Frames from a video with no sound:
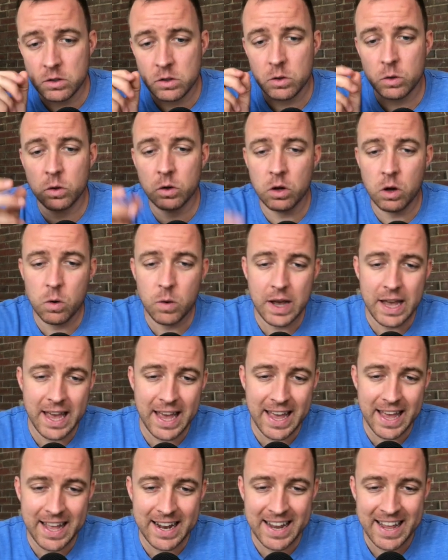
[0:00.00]
So go
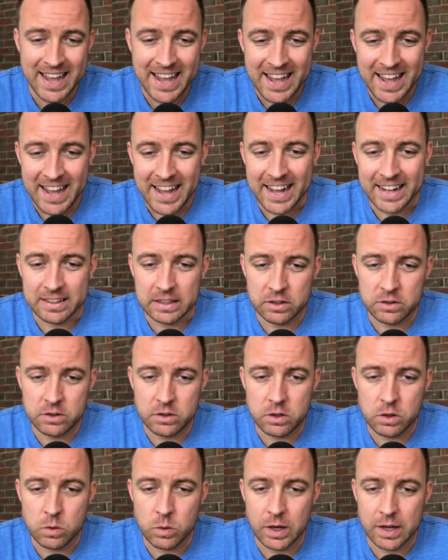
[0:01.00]
ahead and let's
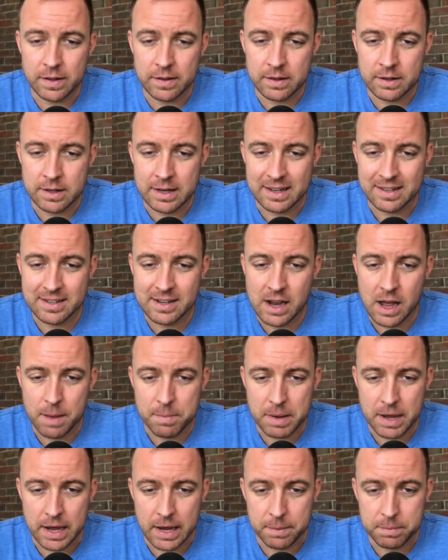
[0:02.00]
do get
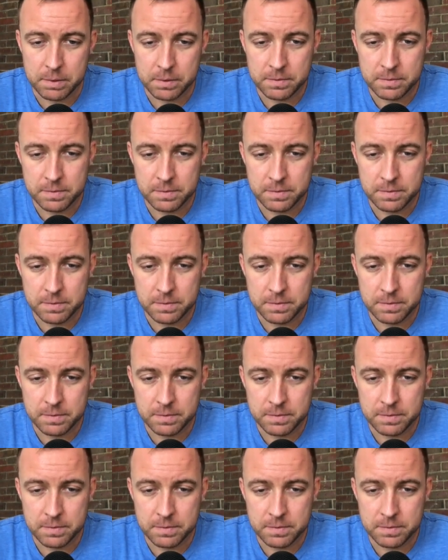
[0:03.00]
desktop app.